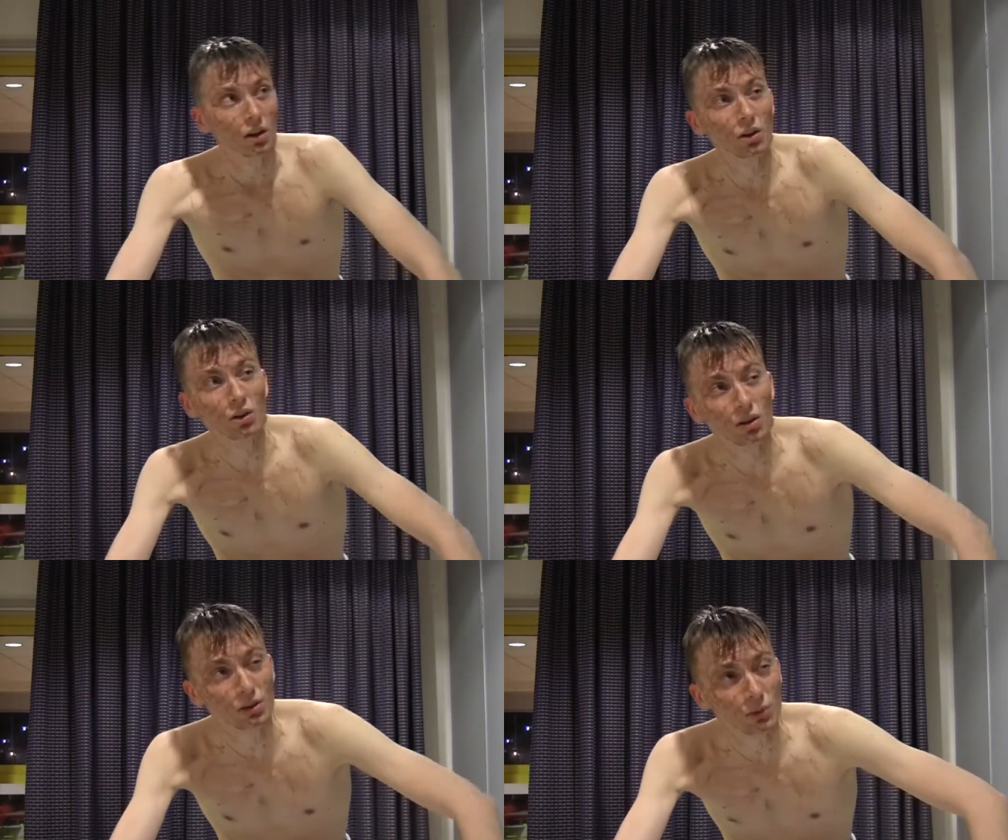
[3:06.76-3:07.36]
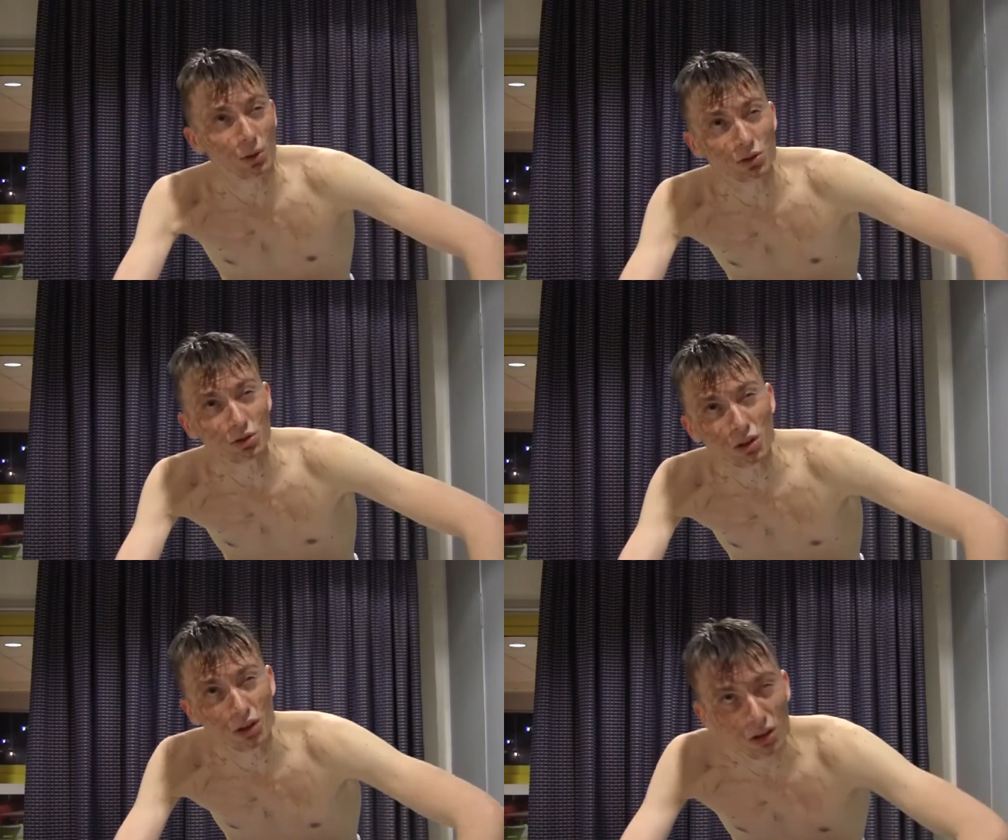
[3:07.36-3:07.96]
It
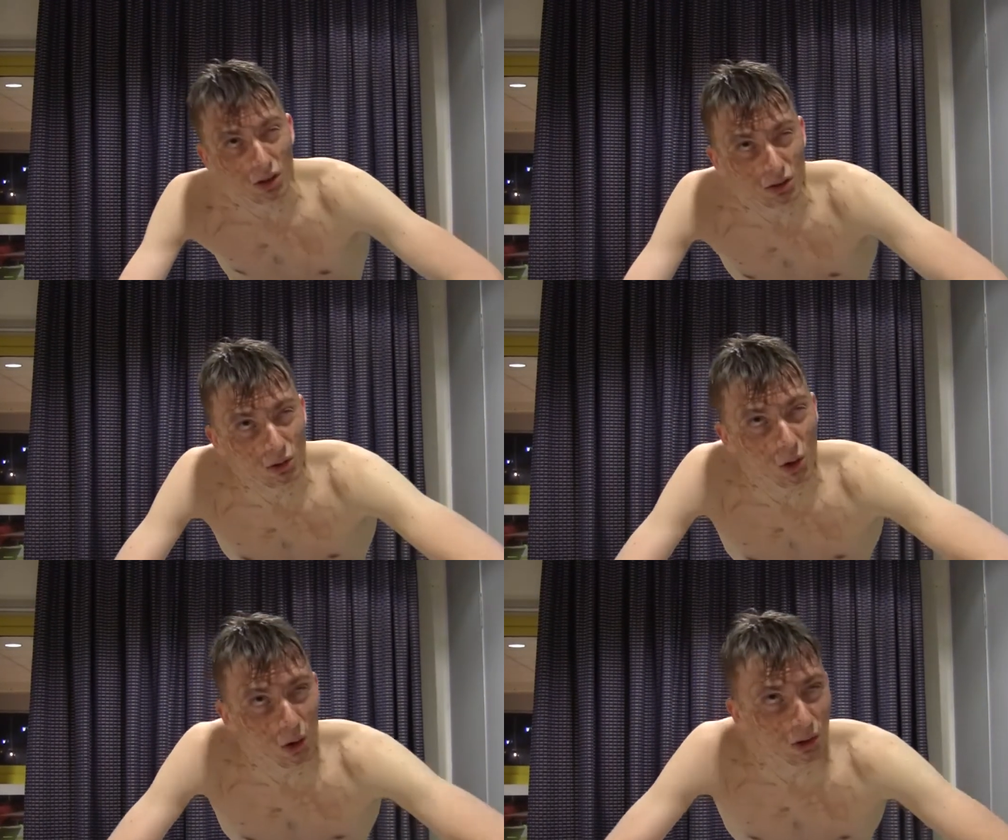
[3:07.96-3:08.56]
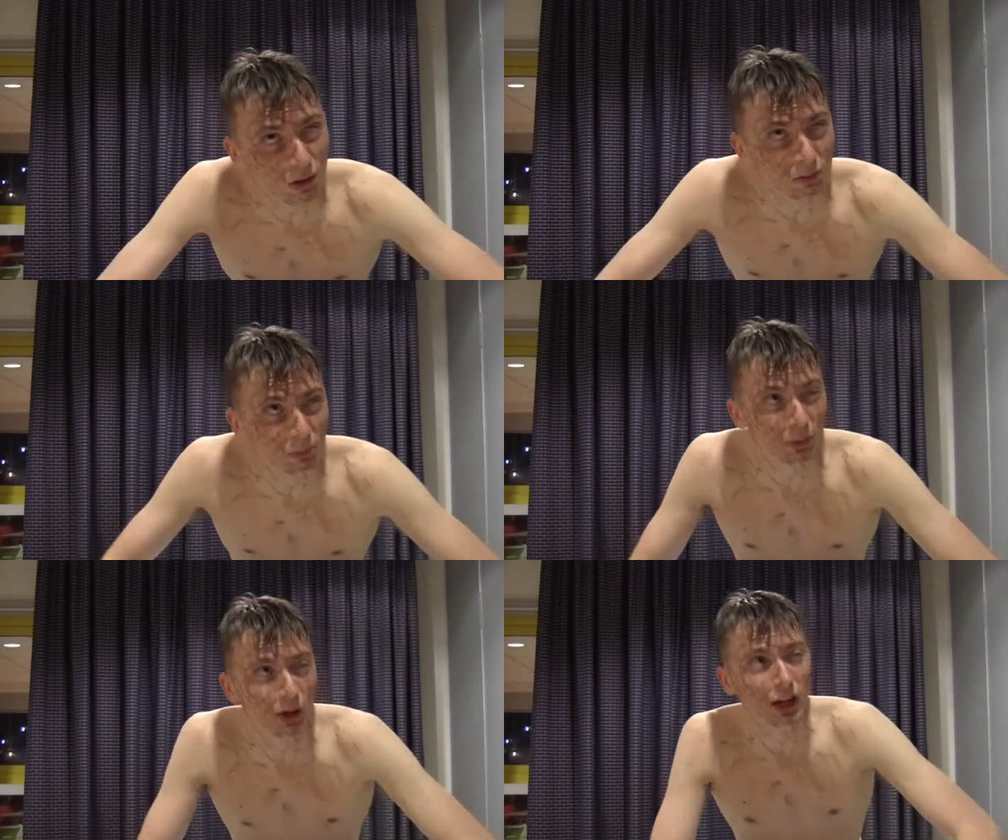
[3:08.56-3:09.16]
was
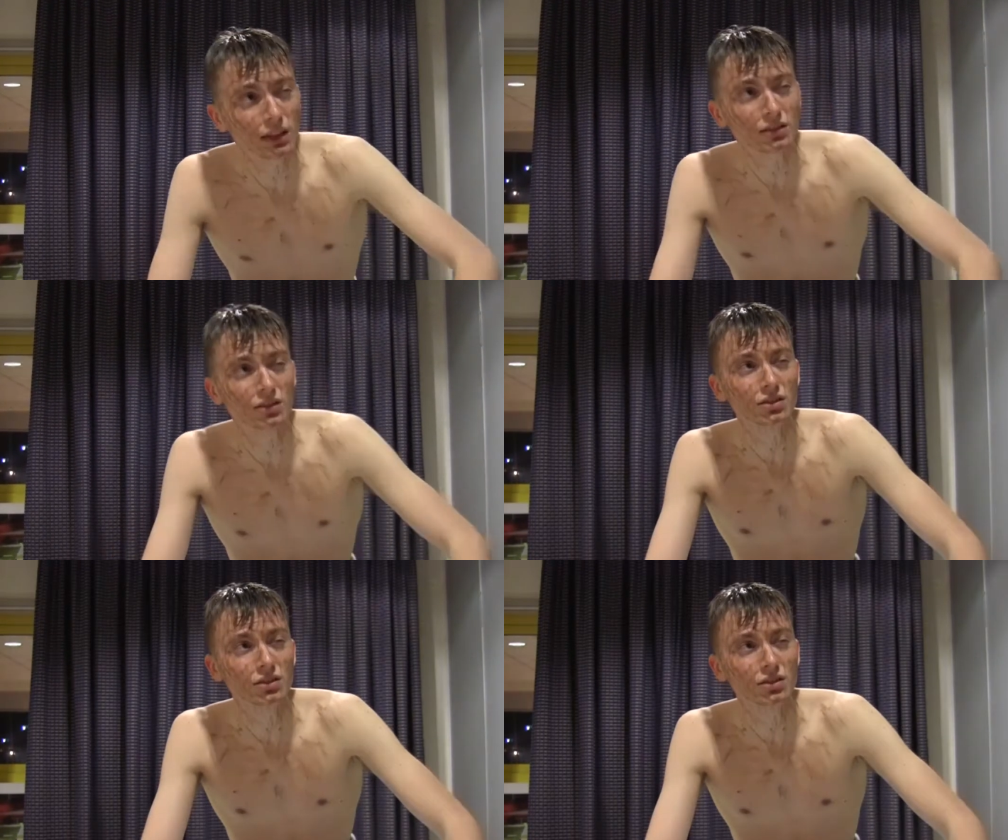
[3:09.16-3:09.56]
cornbread,